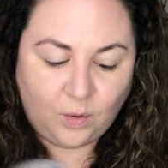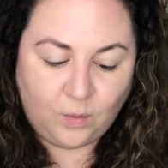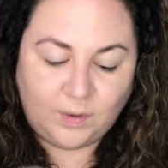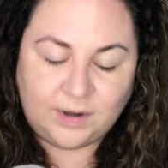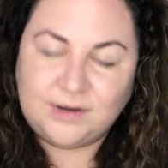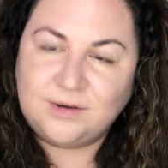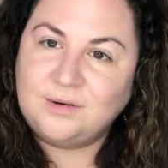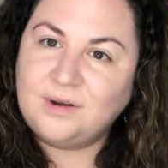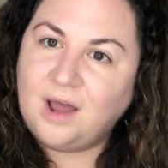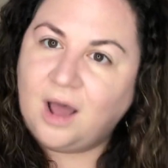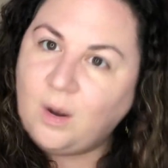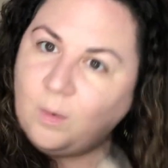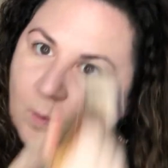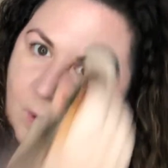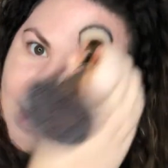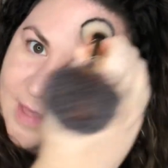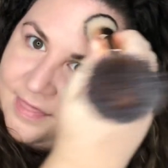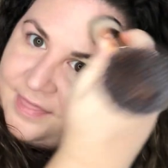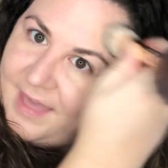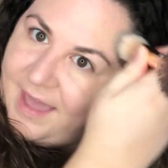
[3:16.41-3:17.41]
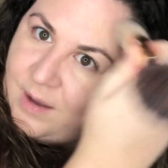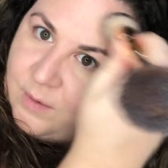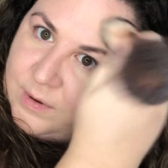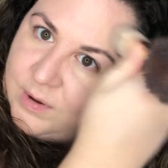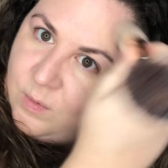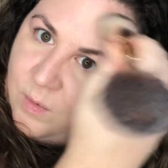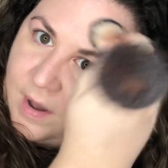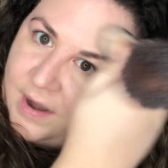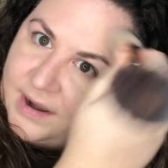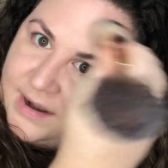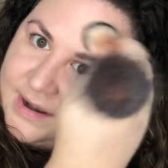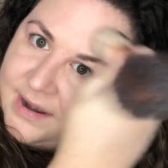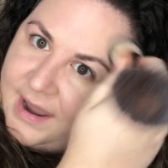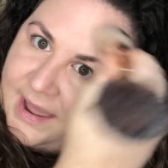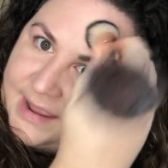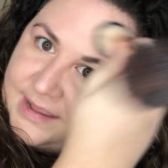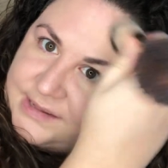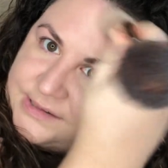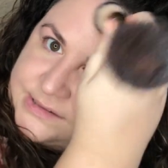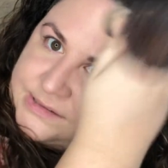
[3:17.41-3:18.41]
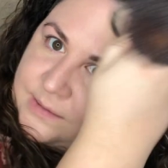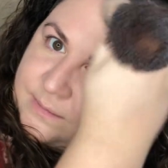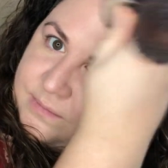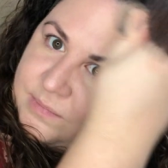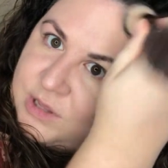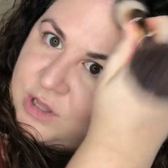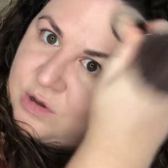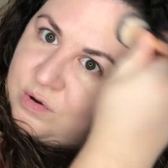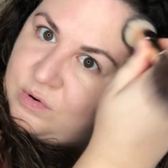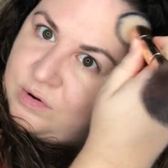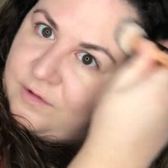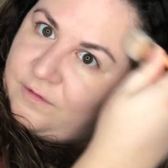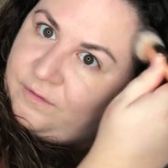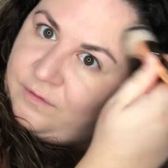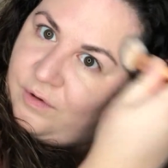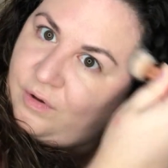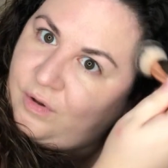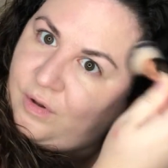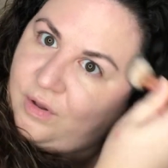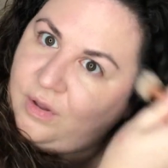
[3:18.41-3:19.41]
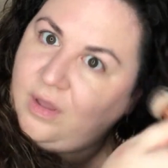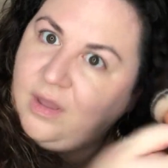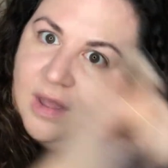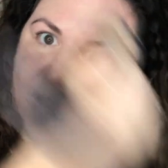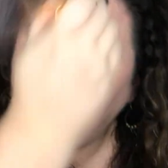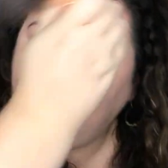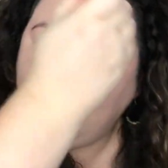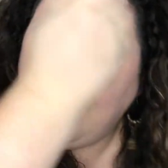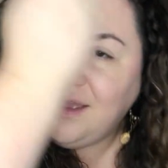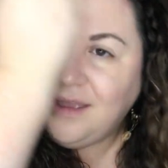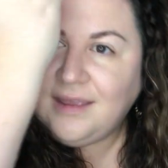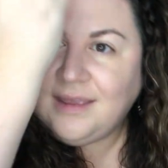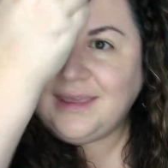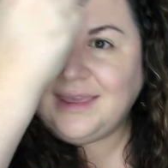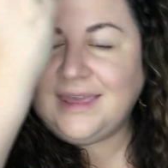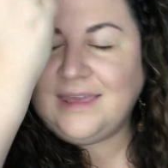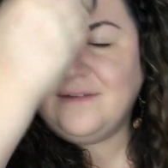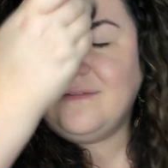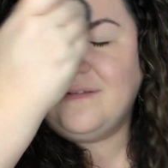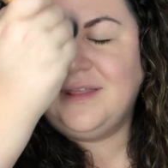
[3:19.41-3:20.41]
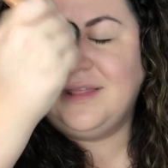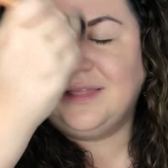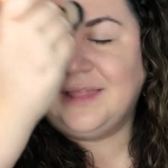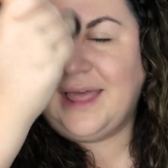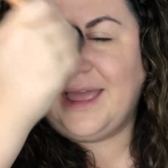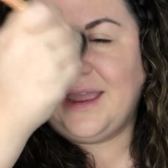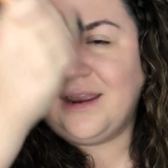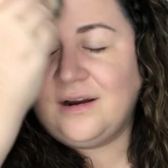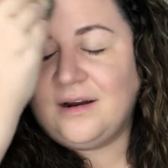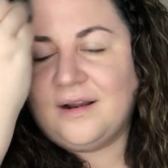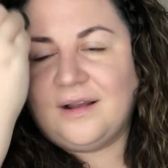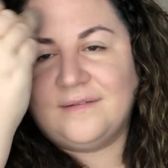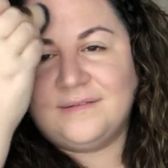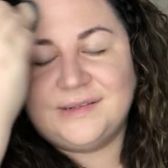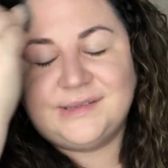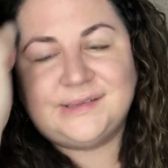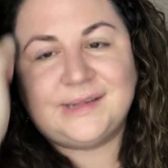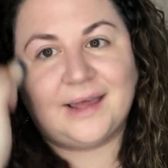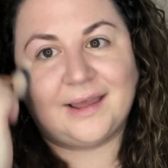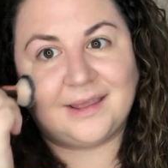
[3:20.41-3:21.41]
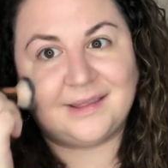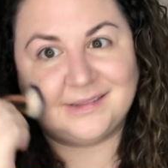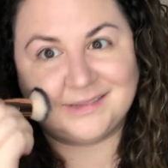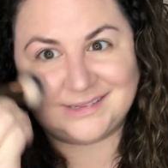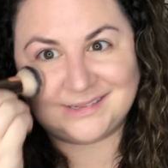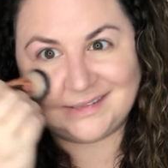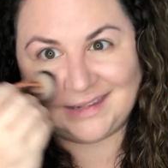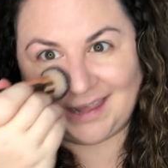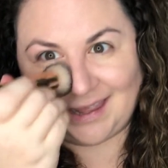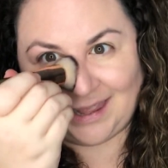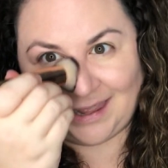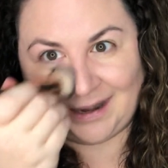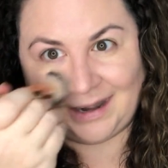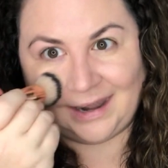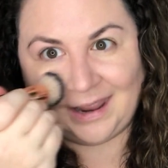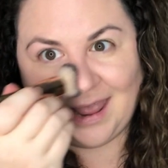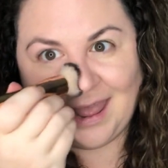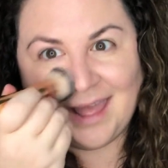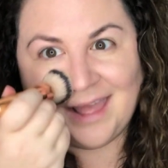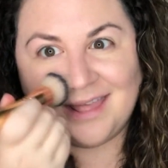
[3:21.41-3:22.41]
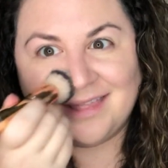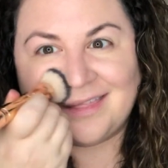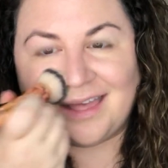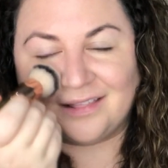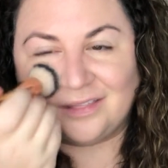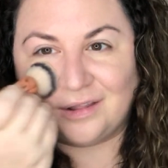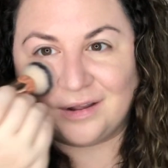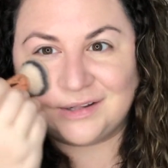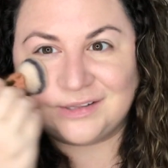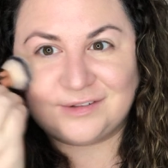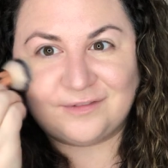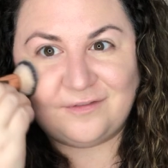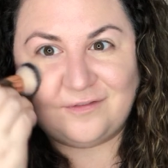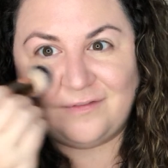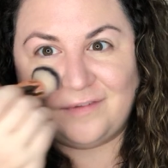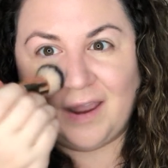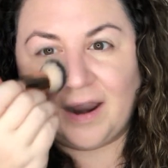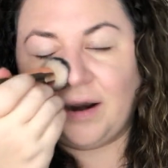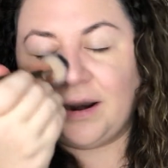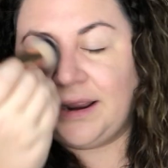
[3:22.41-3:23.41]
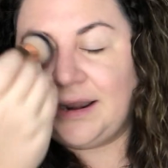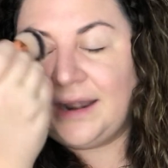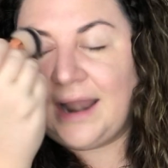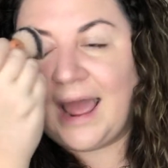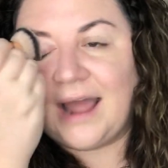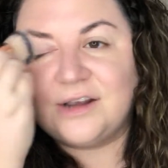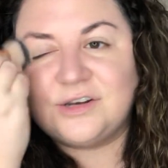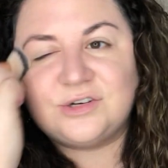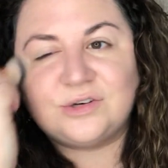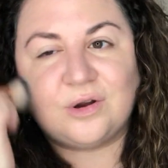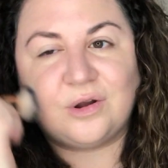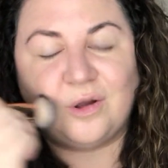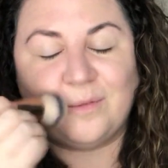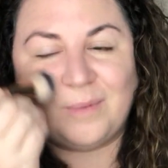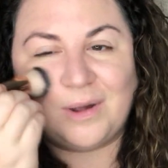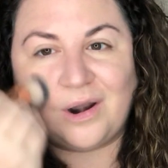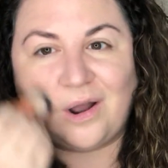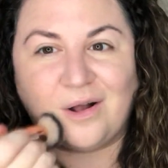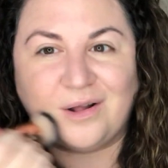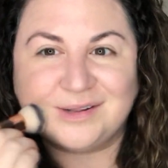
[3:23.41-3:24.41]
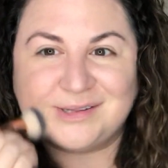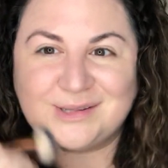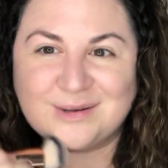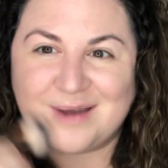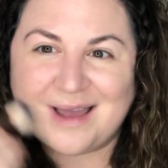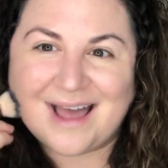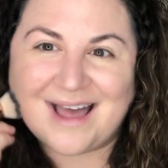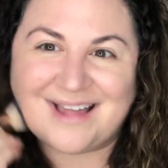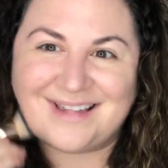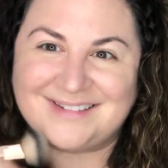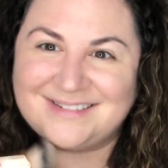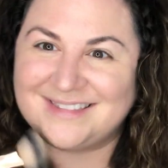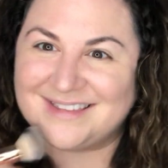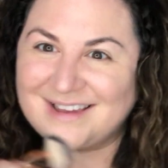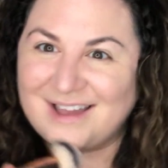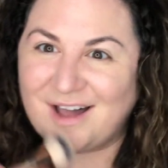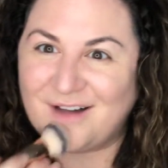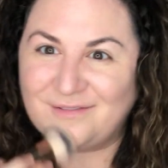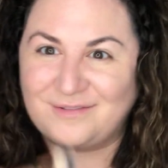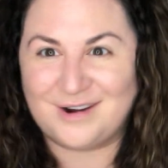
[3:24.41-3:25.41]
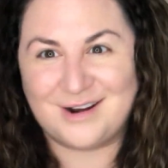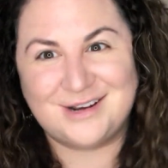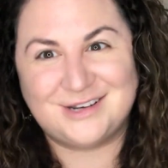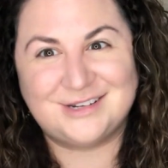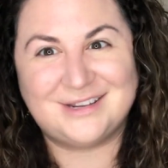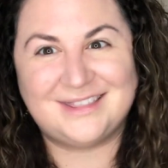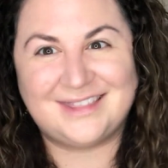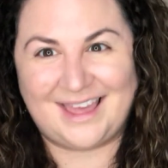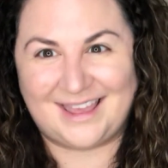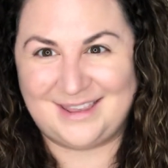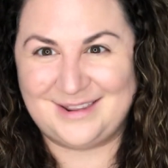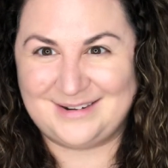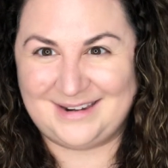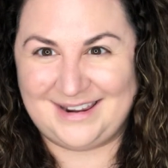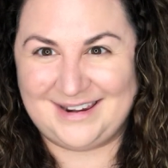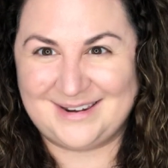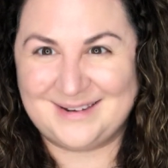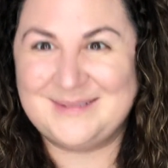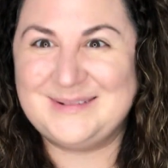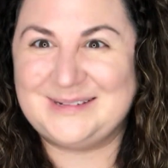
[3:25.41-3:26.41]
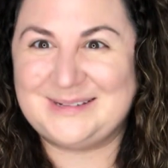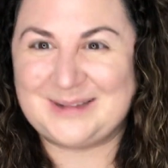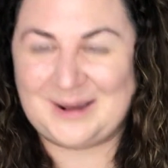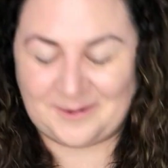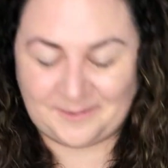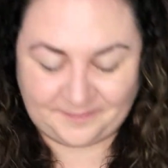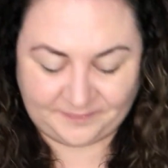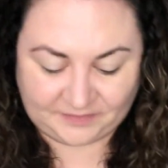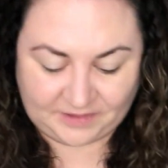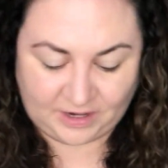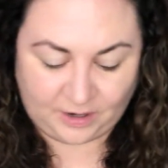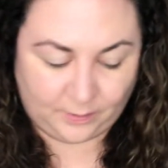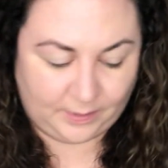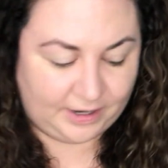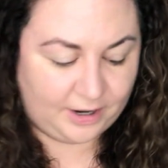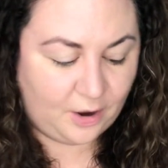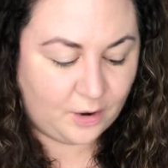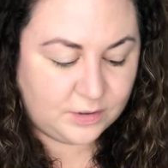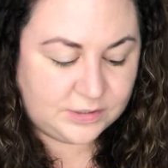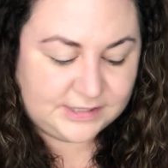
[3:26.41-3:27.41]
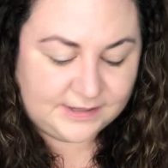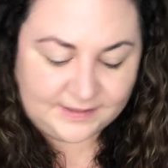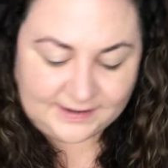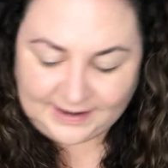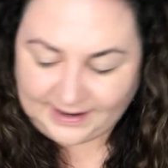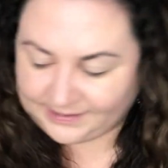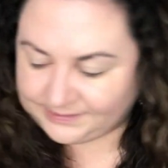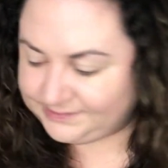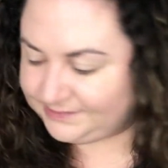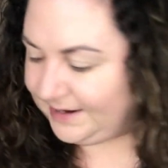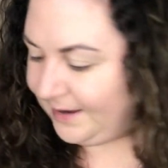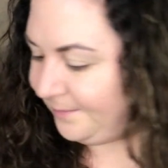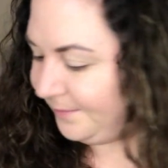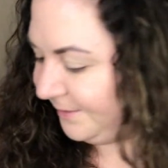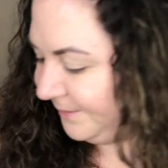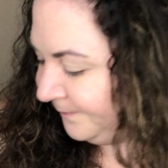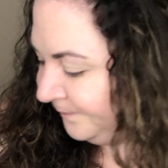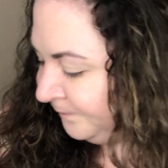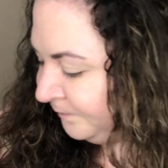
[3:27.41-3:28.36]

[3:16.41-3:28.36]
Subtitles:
We do not want that. We want a nice, beautiful, even layer of second skin that looks very natural, but also has the coverage that you need. So here we go to the next step.